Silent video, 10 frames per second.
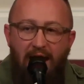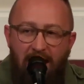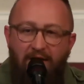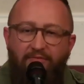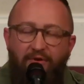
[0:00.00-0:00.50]

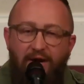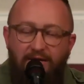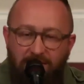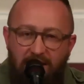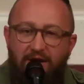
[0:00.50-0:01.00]
every
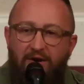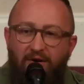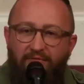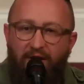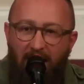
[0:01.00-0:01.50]

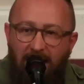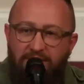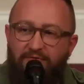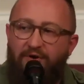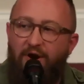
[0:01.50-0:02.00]
single
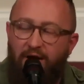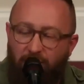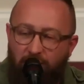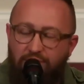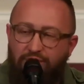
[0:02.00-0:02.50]
philosopher and
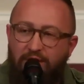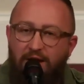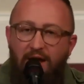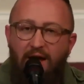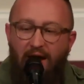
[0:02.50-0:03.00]
Christian
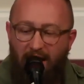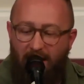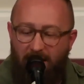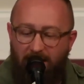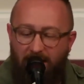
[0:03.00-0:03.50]

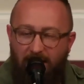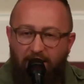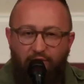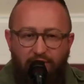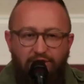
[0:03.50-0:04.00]
uh, uh,
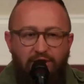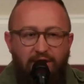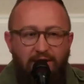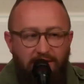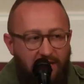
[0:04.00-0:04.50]
Christian
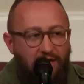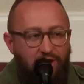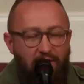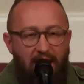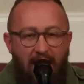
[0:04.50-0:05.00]

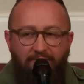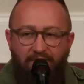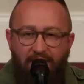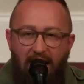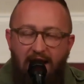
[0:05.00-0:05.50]
teacher
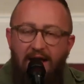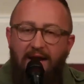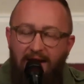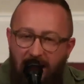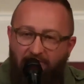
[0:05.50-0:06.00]
after that
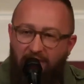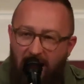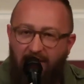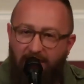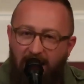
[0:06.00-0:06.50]
never
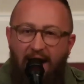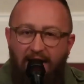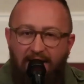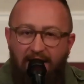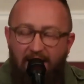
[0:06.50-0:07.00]
had that
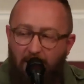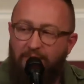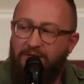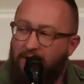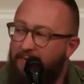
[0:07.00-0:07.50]
idea up
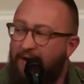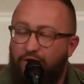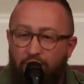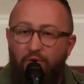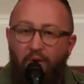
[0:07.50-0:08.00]
until
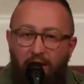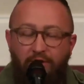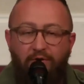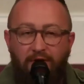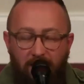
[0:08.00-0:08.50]
about
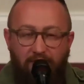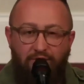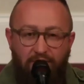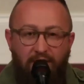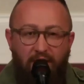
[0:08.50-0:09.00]
200
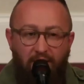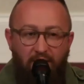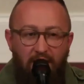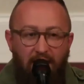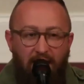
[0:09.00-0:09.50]
years ago
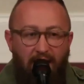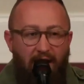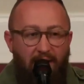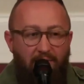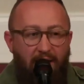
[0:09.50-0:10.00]

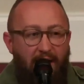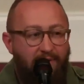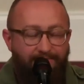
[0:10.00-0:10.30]
uh, by